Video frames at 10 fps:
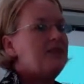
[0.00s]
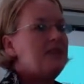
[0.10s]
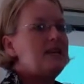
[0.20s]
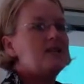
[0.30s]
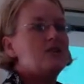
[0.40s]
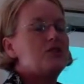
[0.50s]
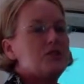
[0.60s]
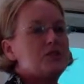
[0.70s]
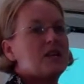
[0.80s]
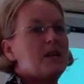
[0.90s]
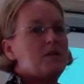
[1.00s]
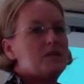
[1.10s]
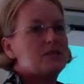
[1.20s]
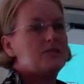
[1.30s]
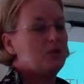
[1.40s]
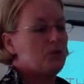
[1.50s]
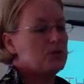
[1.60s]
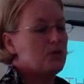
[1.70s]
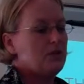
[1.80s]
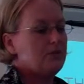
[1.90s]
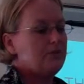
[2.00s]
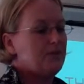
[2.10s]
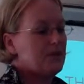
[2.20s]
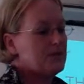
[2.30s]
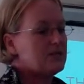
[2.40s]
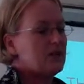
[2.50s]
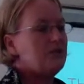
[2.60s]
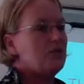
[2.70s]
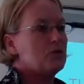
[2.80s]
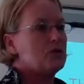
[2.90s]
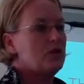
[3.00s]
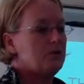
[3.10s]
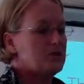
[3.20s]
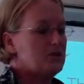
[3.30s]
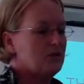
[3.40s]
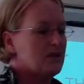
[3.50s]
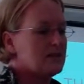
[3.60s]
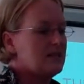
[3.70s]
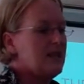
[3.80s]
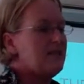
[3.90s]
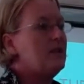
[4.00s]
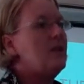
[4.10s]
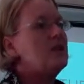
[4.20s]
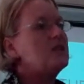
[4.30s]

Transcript: These are due to come into force on the 1st of October 2011.